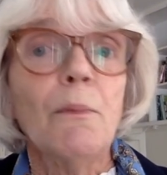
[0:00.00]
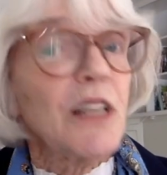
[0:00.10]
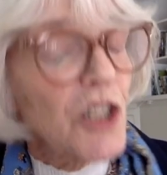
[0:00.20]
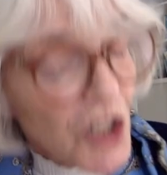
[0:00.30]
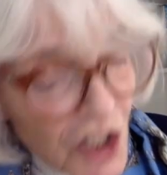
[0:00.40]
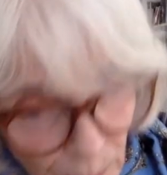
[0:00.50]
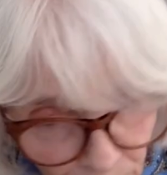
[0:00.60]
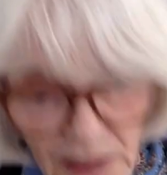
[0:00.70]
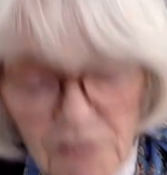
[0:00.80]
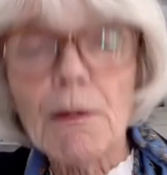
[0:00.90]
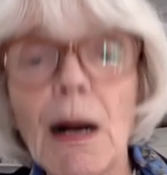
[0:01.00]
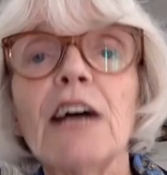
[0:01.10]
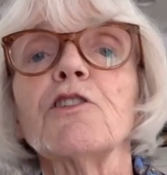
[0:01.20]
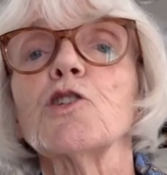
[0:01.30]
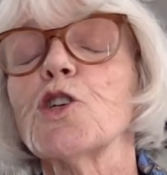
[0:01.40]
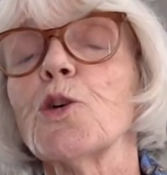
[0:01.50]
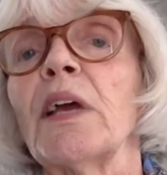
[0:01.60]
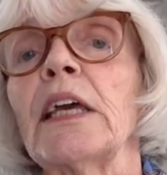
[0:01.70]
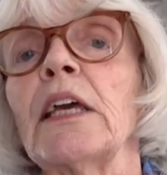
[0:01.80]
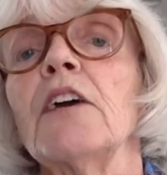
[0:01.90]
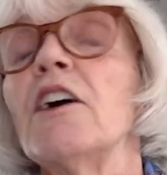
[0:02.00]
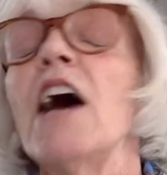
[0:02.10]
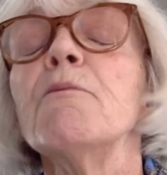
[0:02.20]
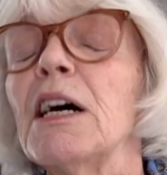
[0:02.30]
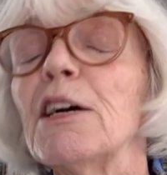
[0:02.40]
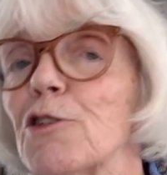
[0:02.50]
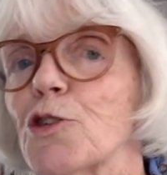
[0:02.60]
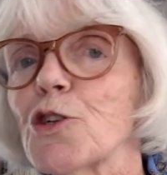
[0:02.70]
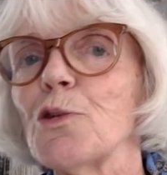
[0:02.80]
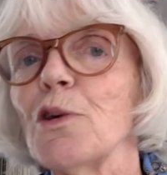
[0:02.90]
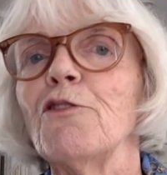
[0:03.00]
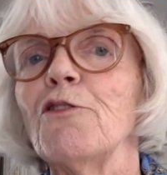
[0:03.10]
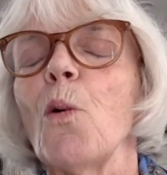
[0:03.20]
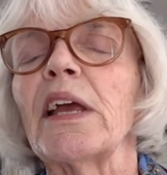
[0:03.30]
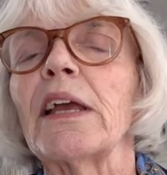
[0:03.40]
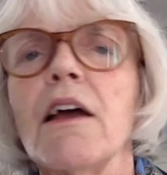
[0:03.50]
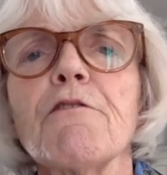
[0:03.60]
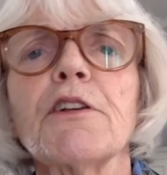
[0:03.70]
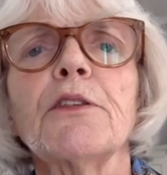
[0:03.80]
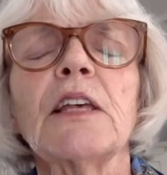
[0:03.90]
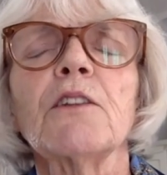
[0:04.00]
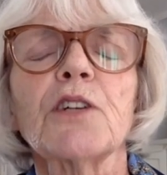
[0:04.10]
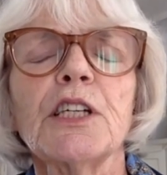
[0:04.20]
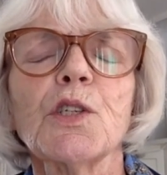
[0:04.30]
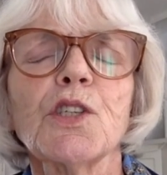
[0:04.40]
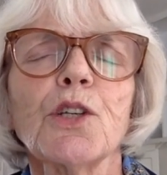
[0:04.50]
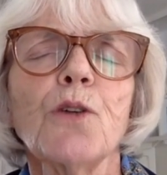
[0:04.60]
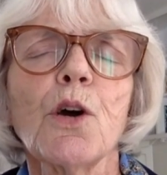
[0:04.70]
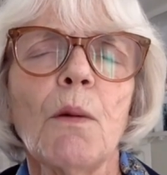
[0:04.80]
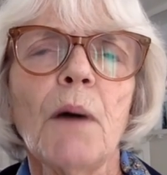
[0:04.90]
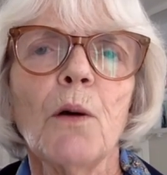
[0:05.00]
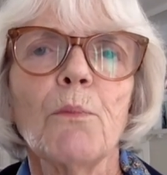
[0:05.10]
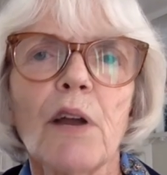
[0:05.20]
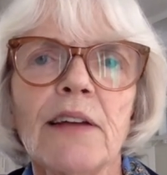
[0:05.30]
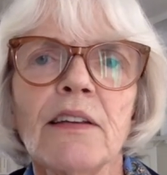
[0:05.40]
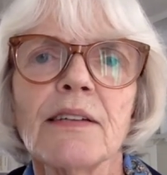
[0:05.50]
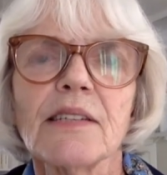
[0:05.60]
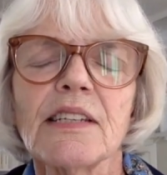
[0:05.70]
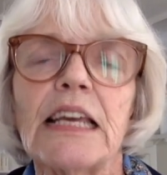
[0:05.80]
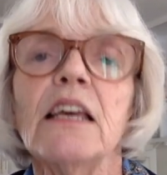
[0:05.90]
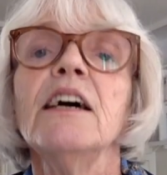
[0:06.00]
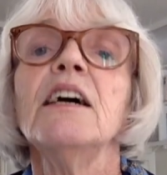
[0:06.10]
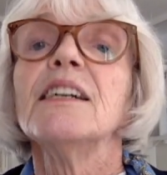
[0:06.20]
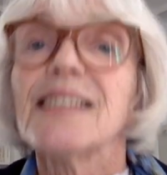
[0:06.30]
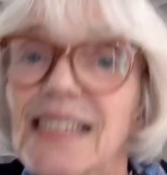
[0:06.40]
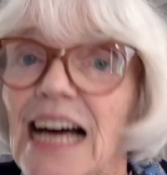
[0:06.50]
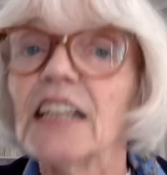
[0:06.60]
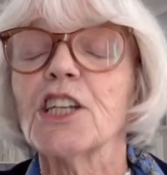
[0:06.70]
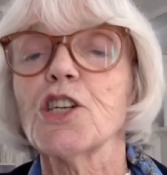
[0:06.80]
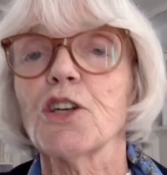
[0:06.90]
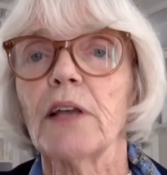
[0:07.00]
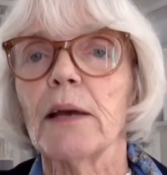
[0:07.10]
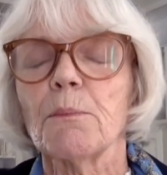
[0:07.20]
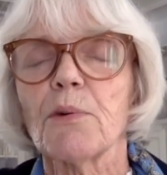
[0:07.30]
simply by virtue of knowing everything there is to know about pregnancy, Sally should get